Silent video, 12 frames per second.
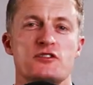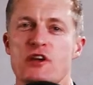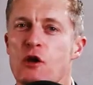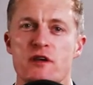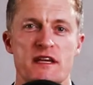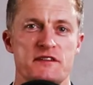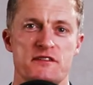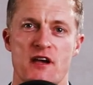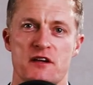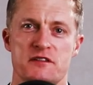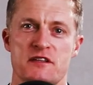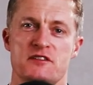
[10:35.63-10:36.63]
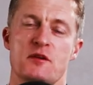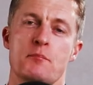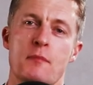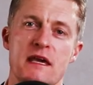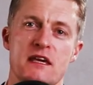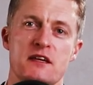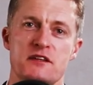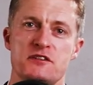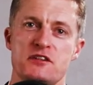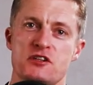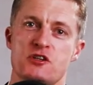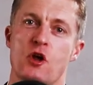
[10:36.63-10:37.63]
Don't get sucked into making a
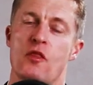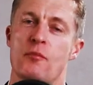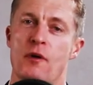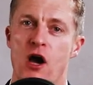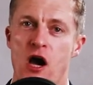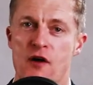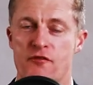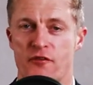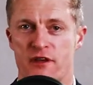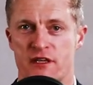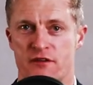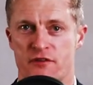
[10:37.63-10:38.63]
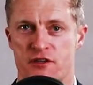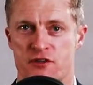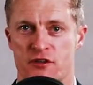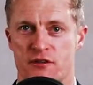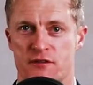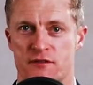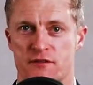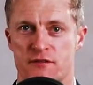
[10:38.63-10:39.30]
decision on behalf of the individual.